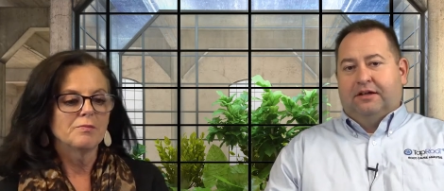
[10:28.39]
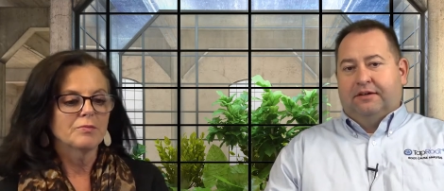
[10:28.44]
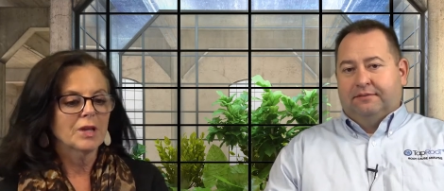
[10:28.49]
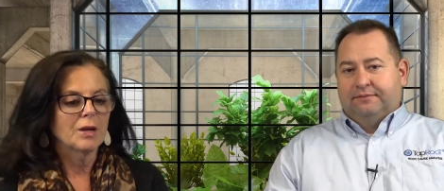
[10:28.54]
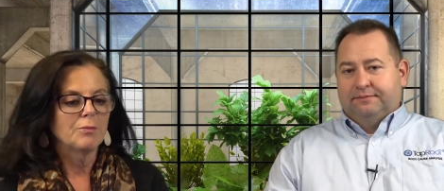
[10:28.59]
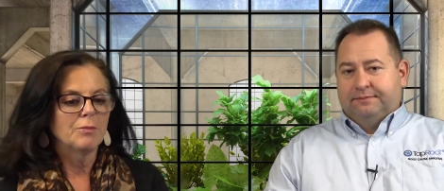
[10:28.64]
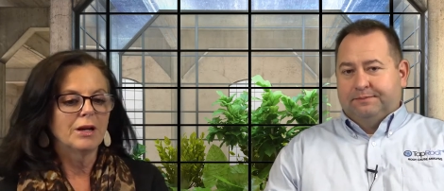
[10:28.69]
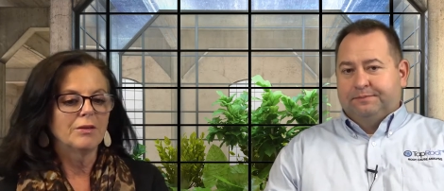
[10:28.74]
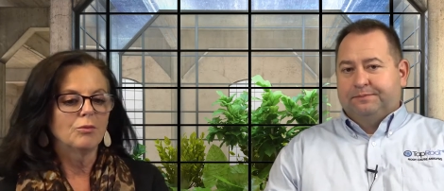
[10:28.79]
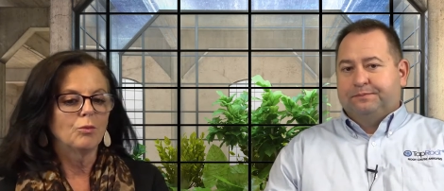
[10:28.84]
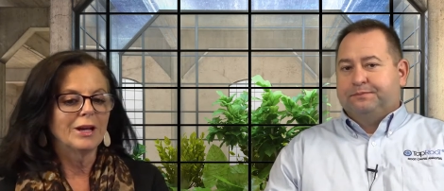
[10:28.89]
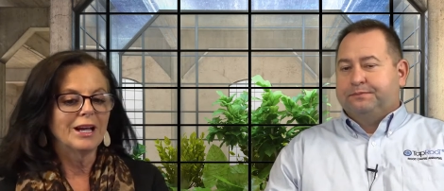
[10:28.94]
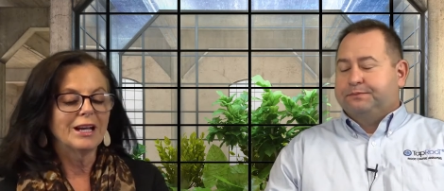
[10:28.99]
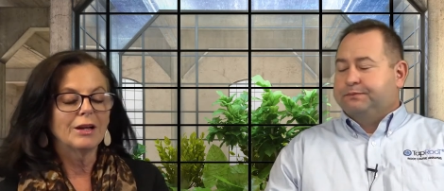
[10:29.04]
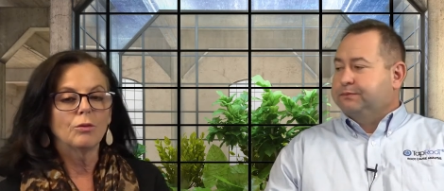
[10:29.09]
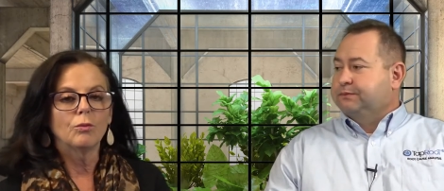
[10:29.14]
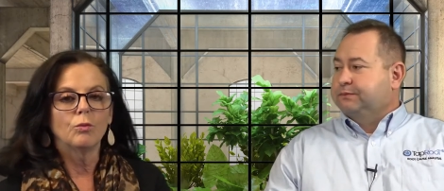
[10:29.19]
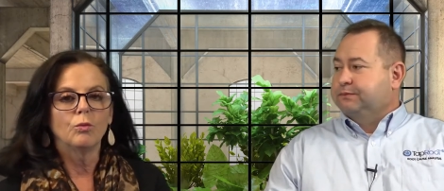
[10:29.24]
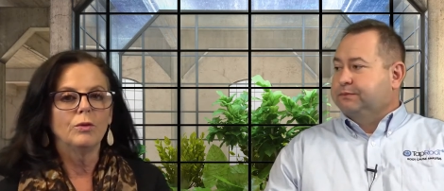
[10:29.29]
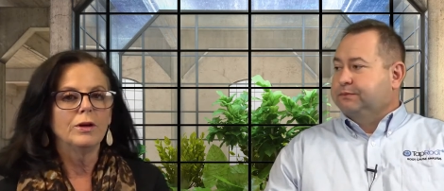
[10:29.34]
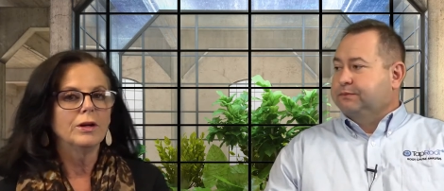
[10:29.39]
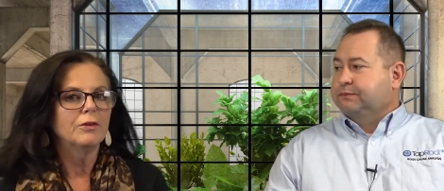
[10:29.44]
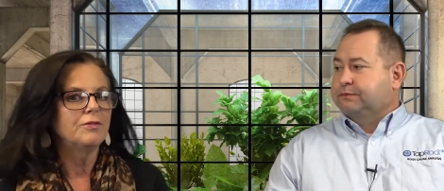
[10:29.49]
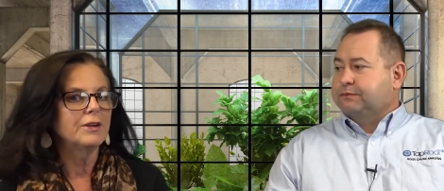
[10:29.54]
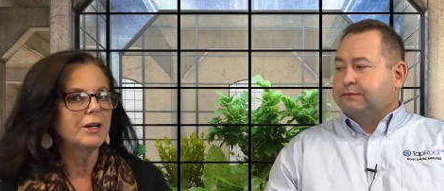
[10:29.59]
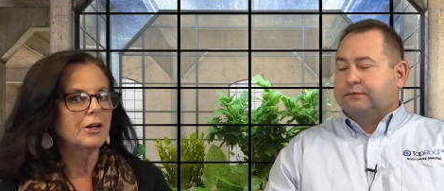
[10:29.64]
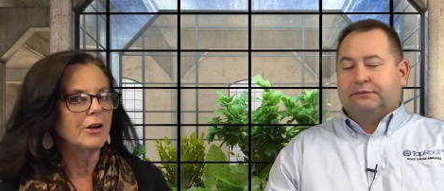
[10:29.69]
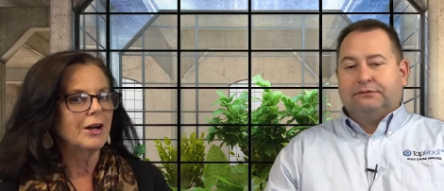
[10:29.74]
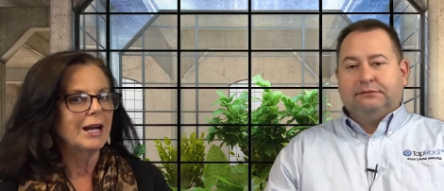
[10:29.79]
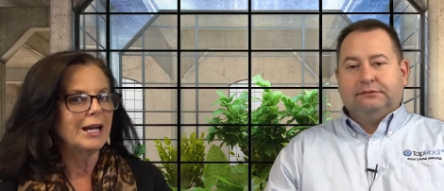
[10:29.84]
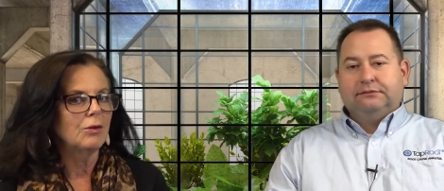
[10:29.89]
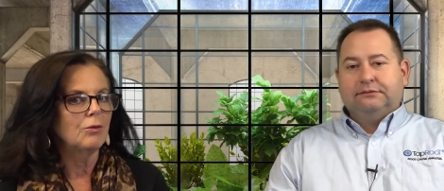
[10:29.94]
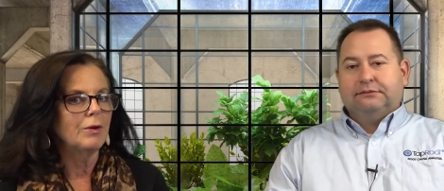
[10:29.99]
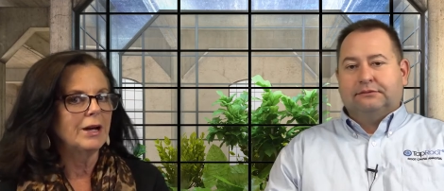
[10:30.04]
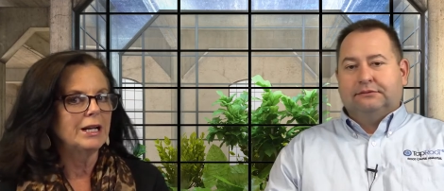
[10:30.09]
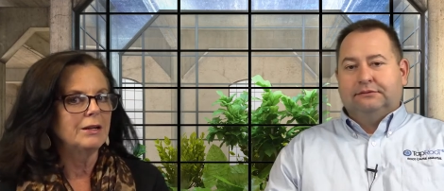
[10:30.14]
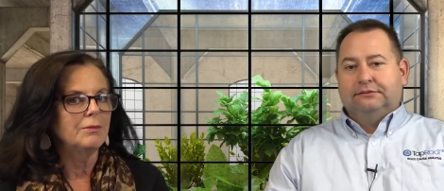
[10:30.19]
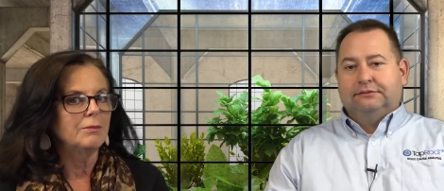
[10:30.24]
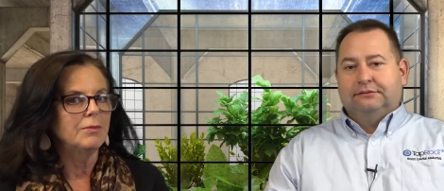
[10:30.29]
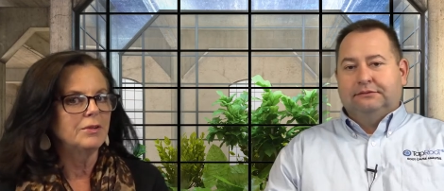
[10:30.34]
Speaker 1: Um, but we will figure out a
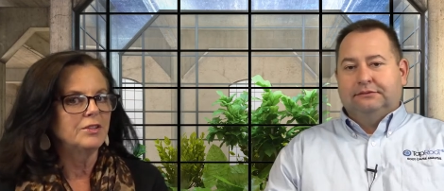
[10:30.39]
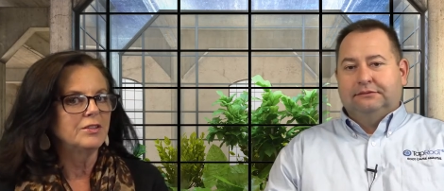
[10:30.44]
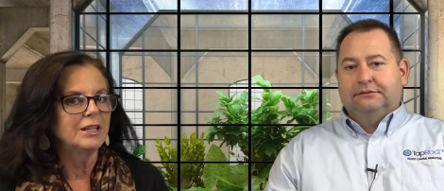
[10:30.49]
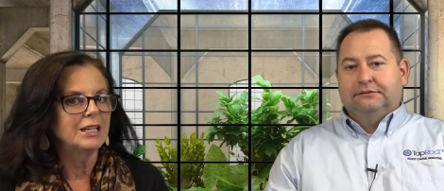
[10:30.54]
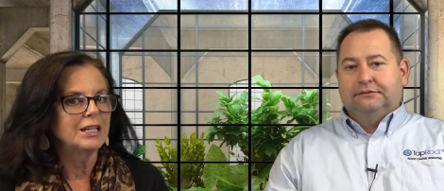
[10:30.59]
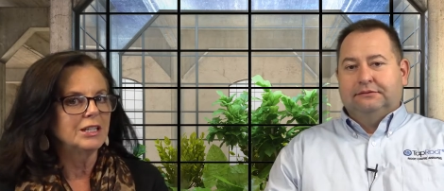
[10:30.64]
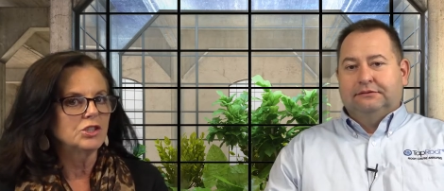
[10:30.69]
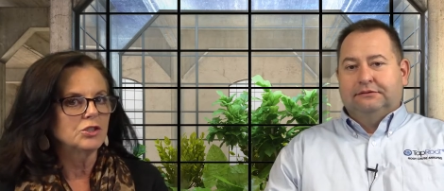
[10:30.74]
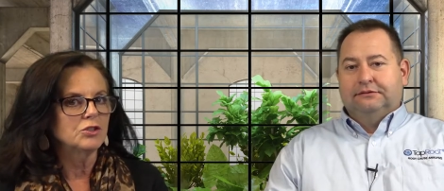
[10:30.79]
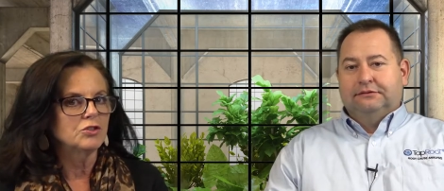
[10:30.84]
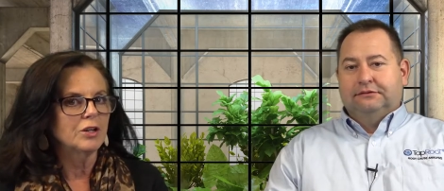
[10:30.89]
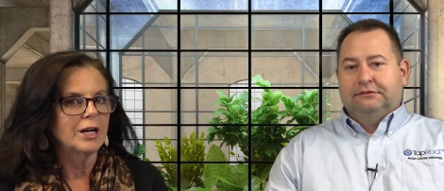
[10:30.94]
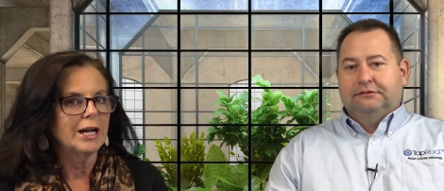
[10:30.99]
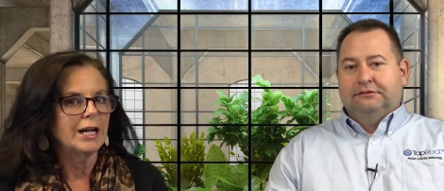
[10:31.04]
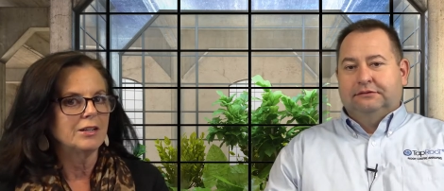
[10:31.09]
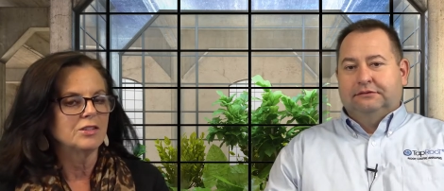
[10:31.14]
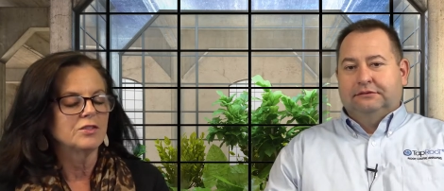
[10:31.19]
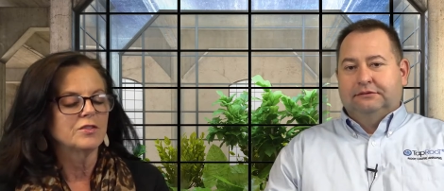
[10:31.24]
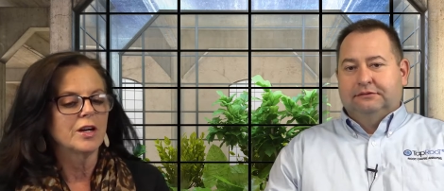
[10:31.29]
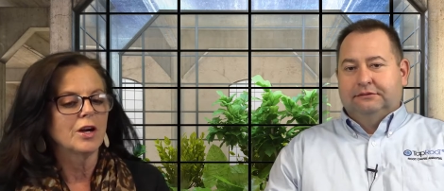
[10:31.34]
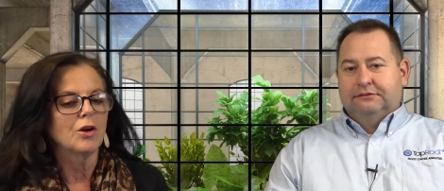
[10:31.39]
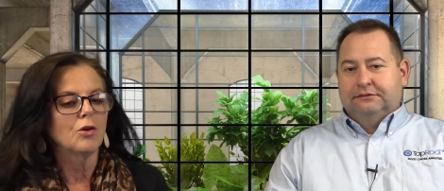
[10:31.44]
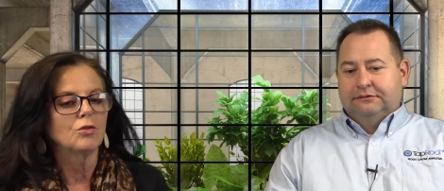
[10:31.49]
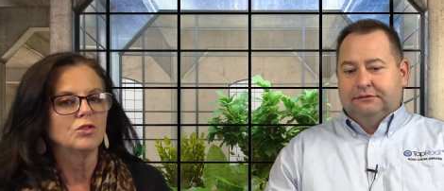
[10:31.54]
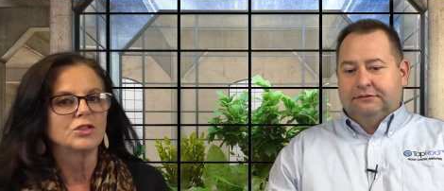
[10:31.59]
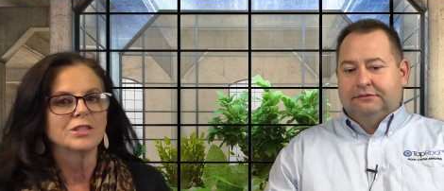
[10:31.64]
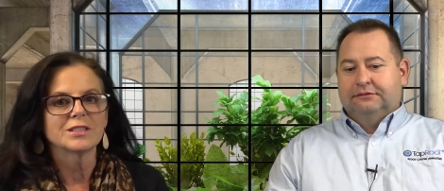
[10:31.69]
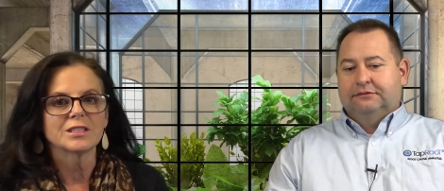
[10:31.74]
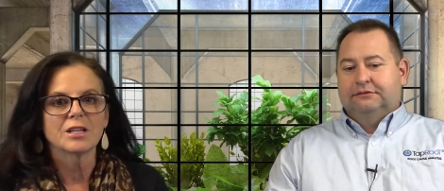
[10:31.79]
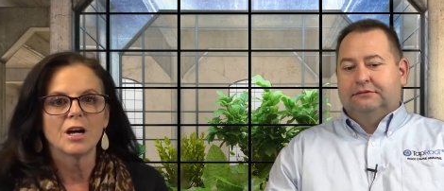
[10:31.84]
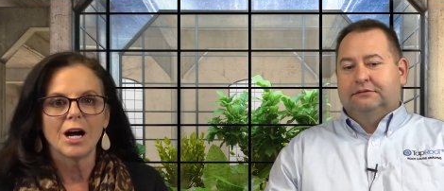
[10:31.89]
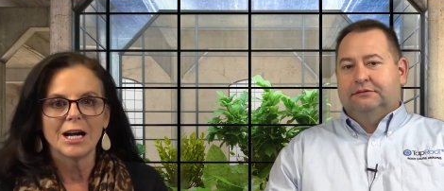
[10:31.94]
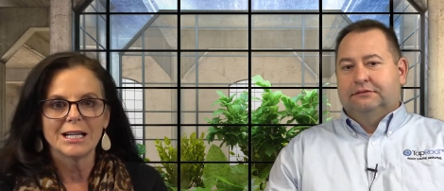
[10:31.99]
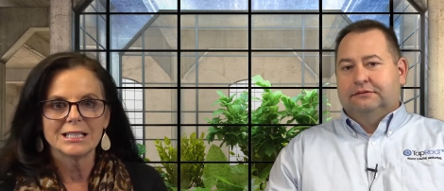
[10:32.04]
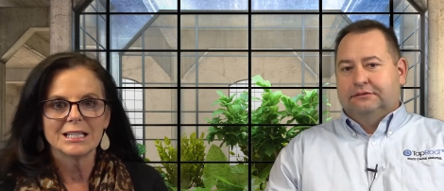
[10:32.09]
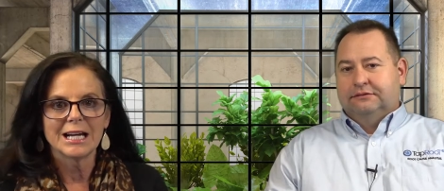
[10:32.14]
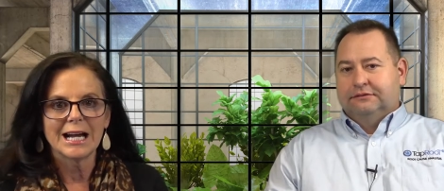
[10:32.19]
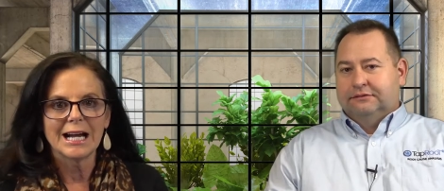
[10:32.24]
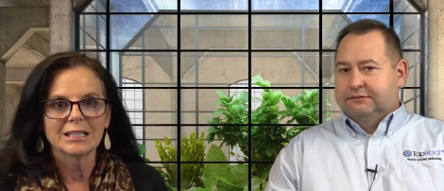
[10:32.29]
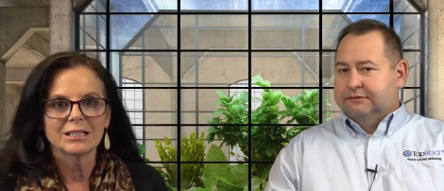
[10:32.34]
way to to get you trained. So just
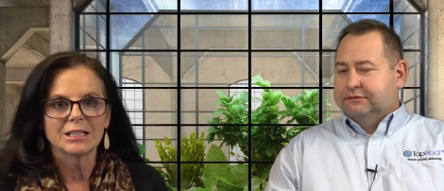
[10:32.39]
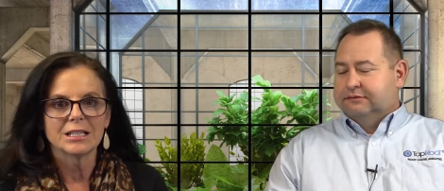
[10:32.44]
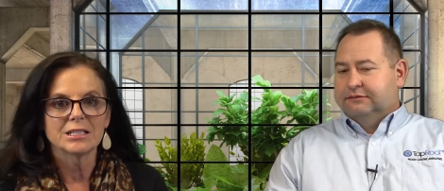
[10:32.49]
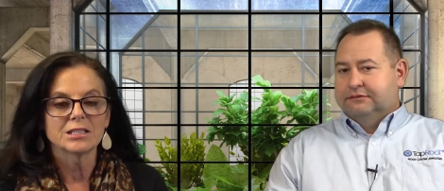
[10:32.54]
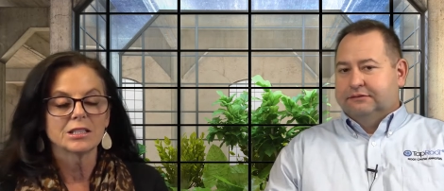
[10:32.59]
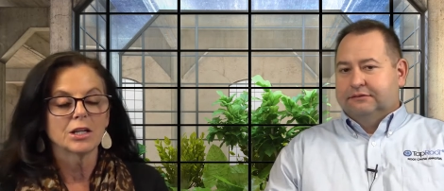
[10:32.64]
contact us.